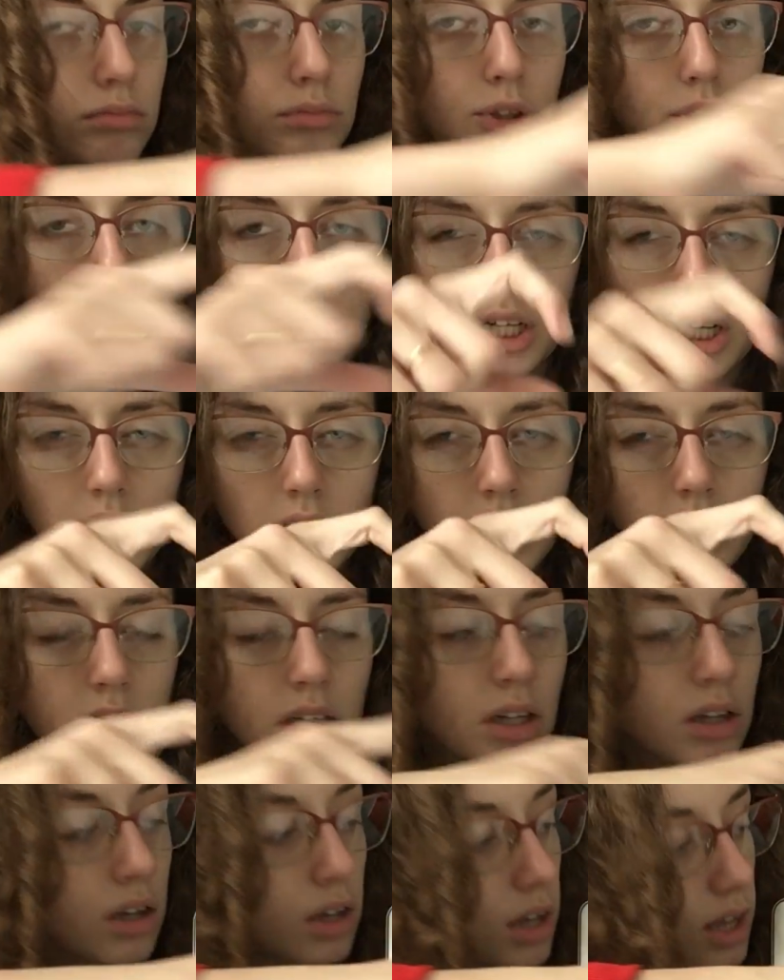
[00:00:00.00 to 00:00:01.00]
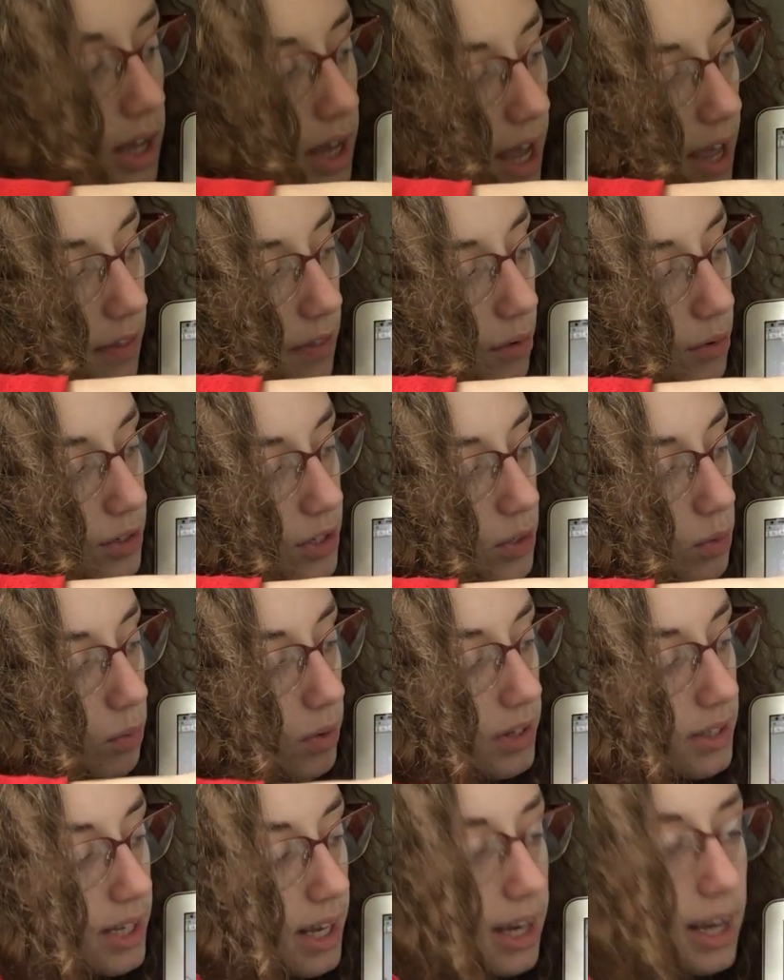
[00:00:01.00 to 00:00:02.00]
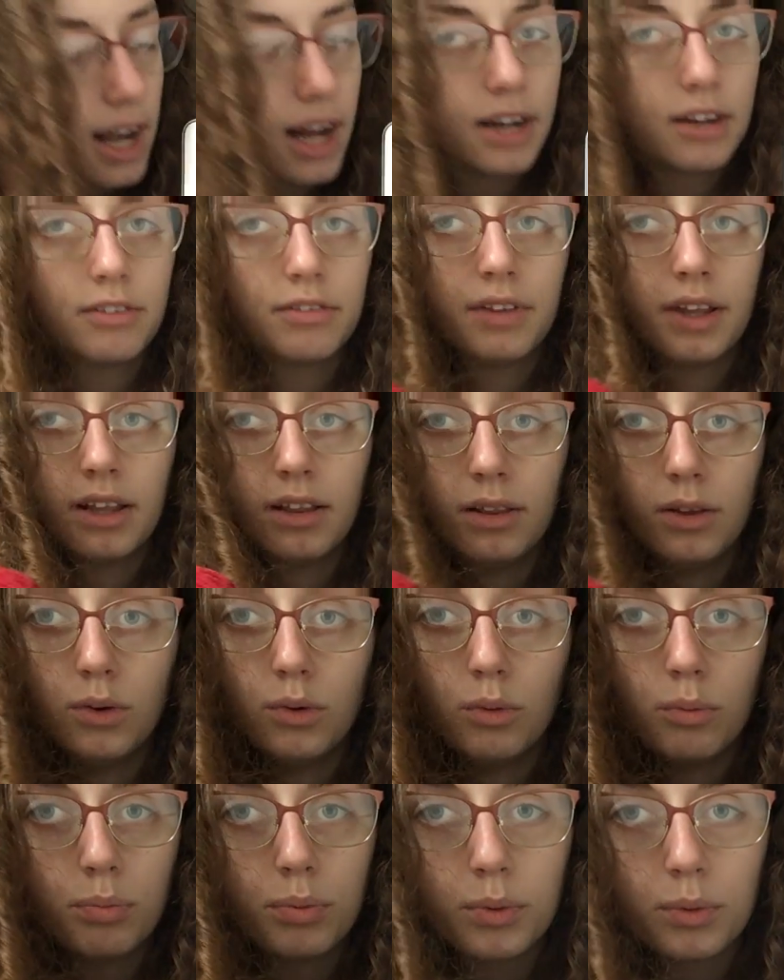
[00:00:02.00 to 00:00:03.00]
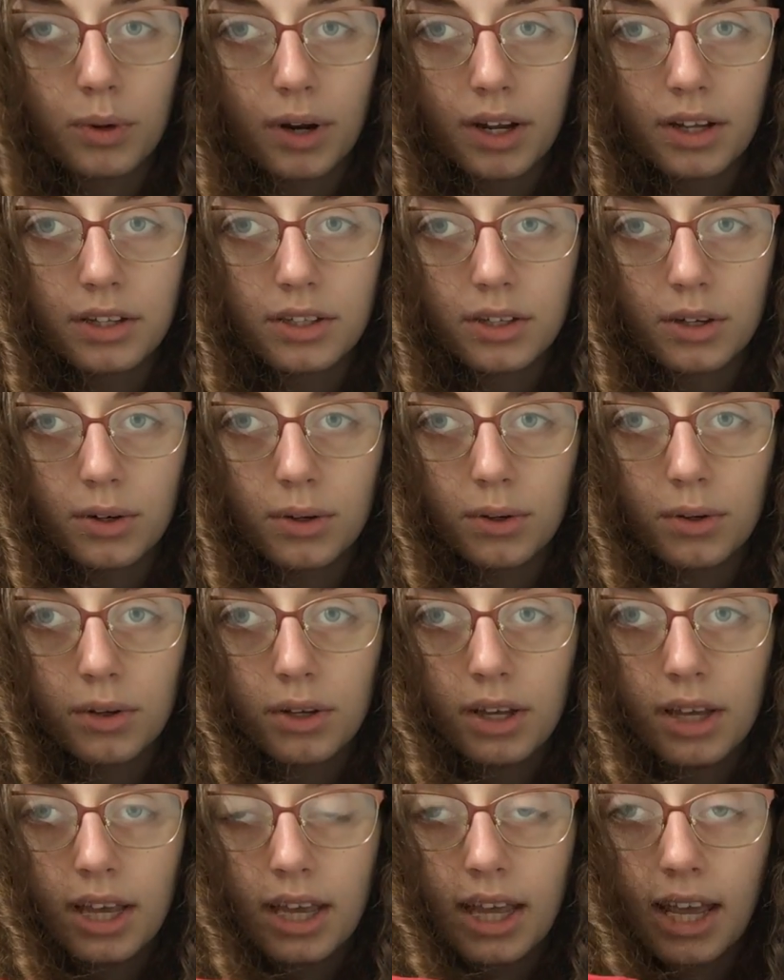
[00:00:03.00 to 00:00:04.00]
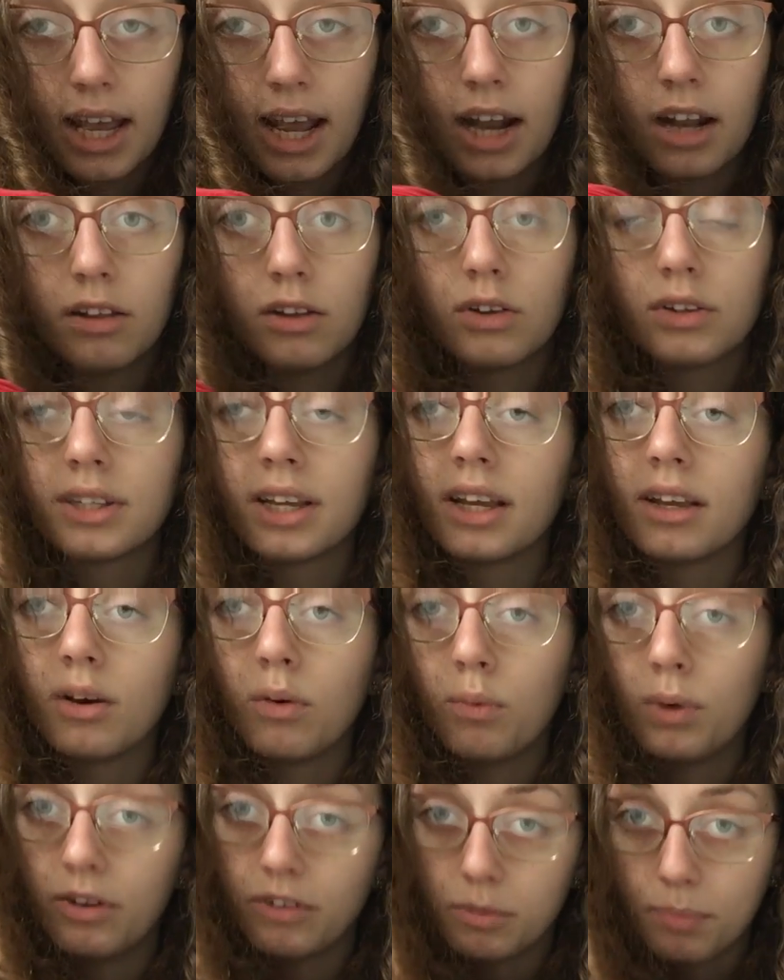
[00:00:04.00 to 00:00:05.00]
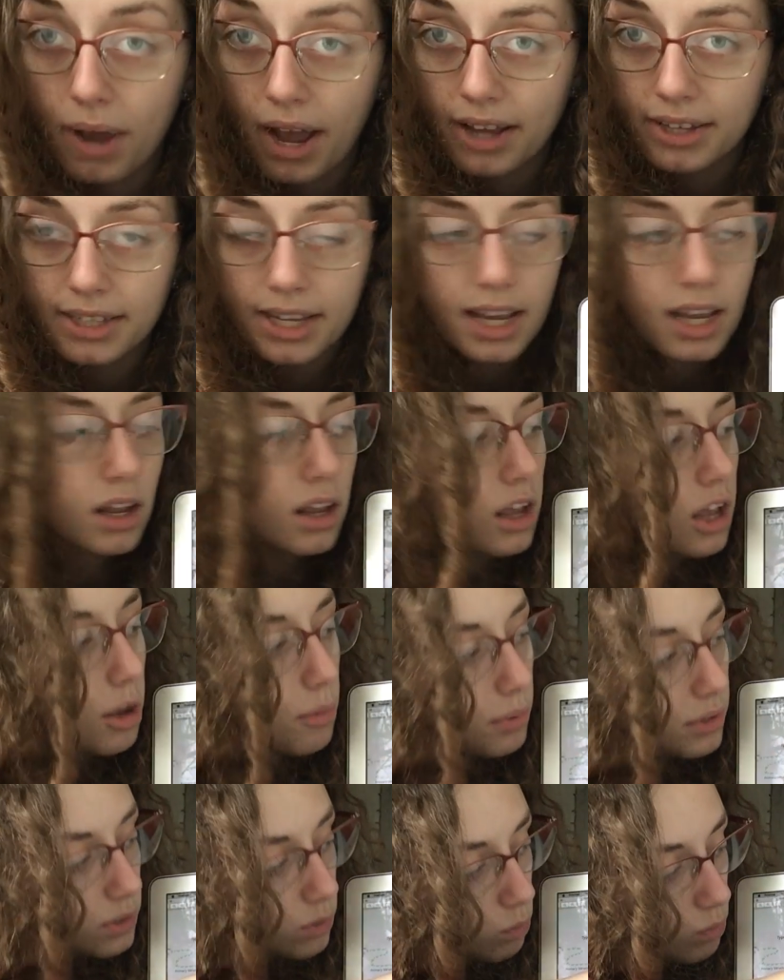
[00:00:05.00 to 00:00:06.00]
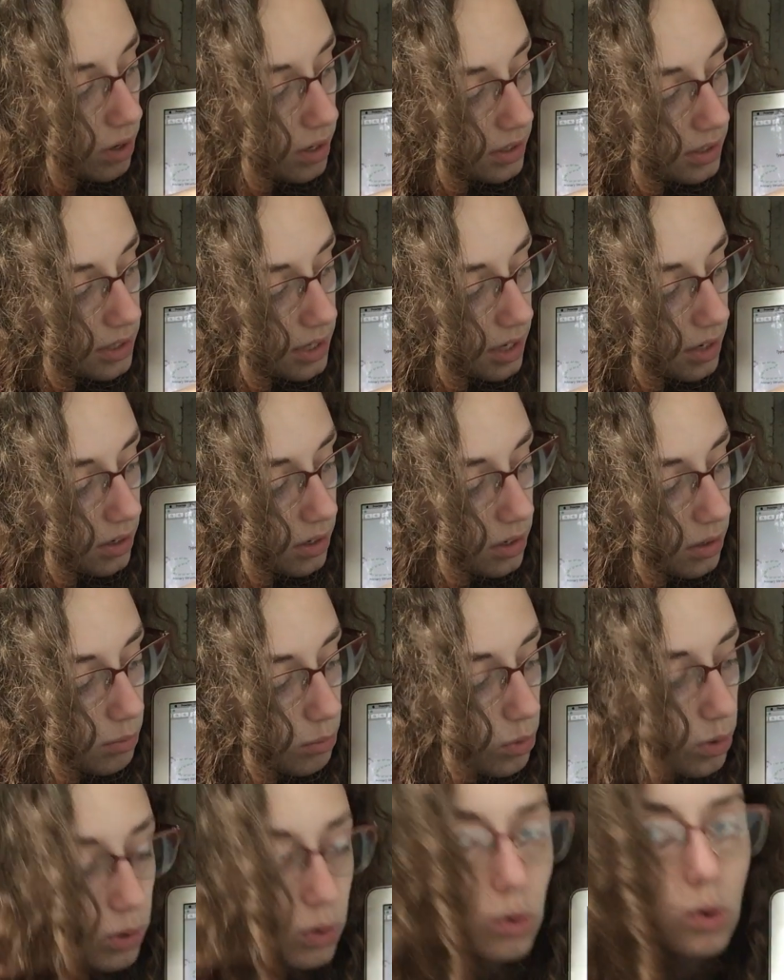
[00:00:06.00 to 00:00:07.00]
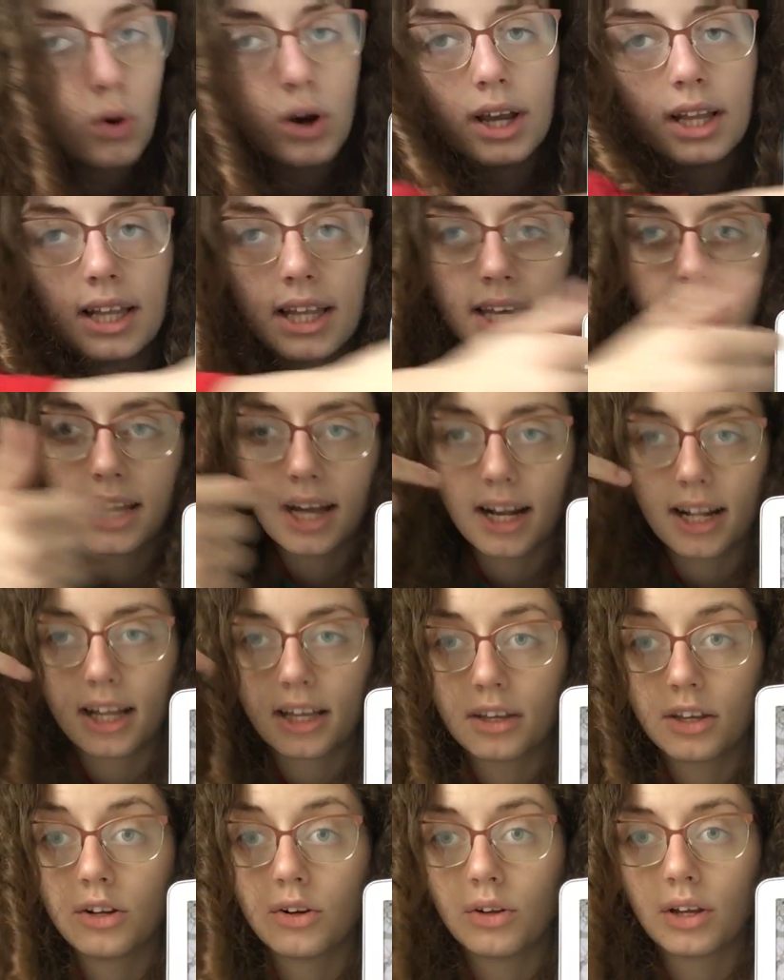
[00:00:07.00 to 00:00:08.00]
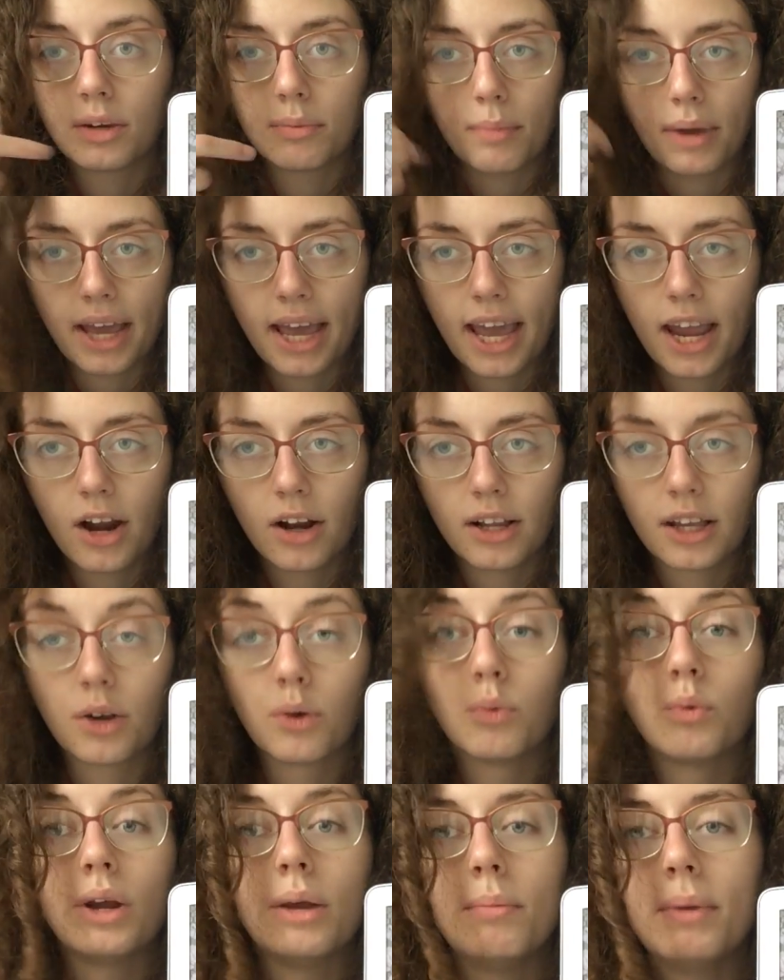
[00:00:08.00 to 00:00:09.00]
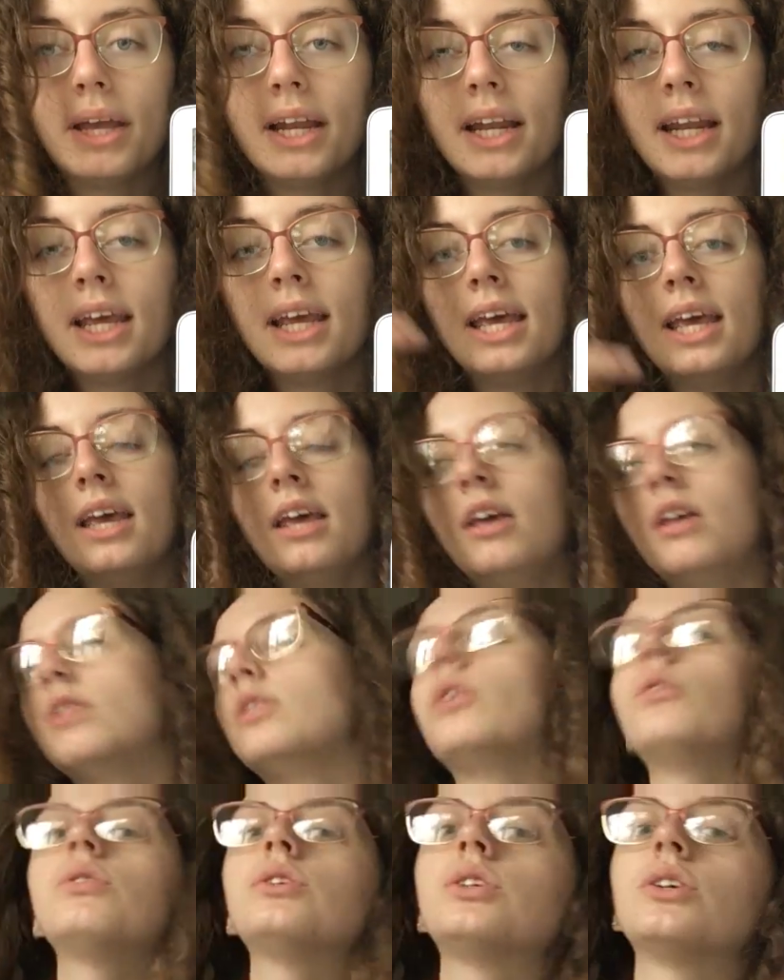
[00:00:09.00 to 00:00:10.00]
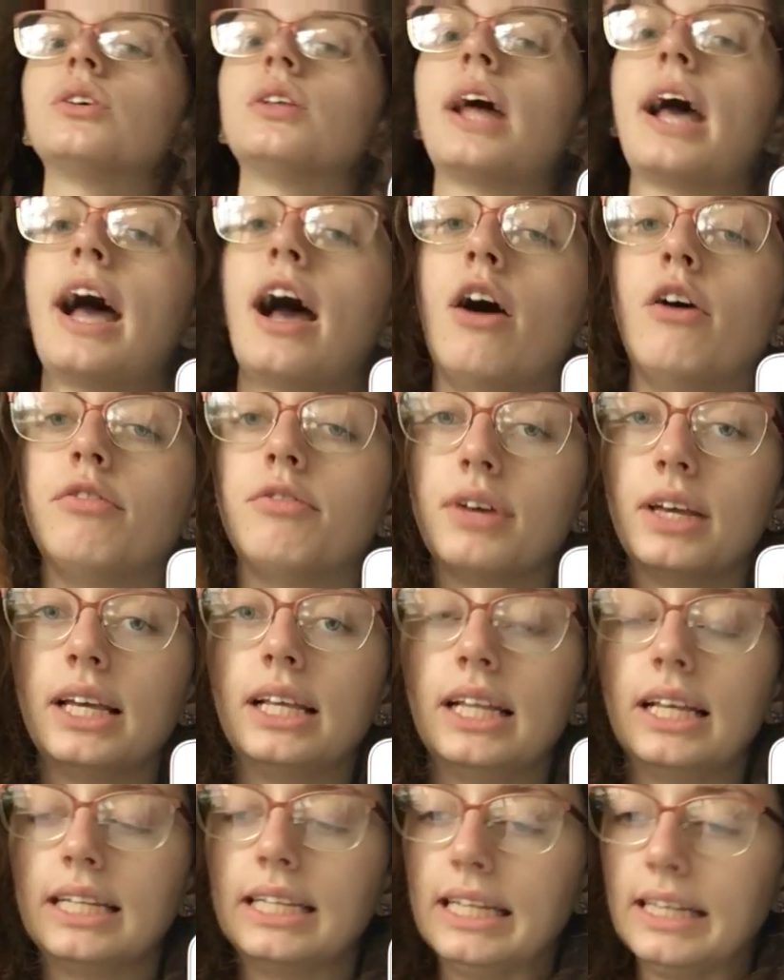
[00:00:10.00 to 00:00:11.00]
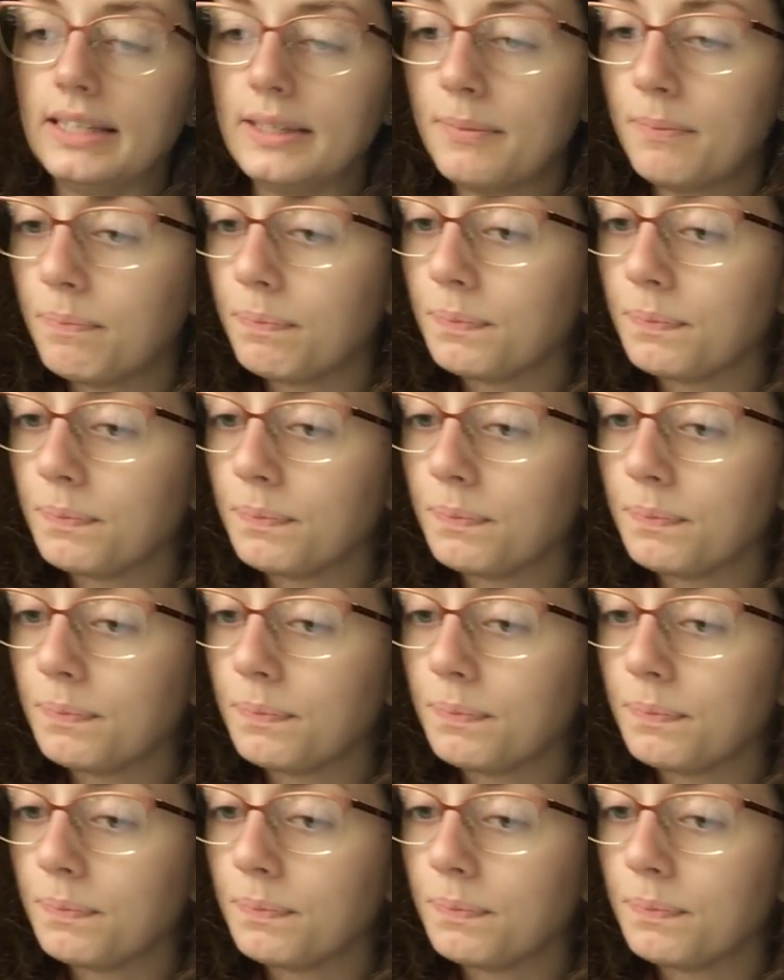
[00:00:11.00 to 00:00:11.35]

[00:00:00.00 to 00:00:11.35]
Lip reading: sheets, and those are the ones that kind of, they loop, right? So it kind of looks like a weaved basket, but the ones that are more coily, kind of like, you know, like my hair, like a ribbon, those are the alpha helixes.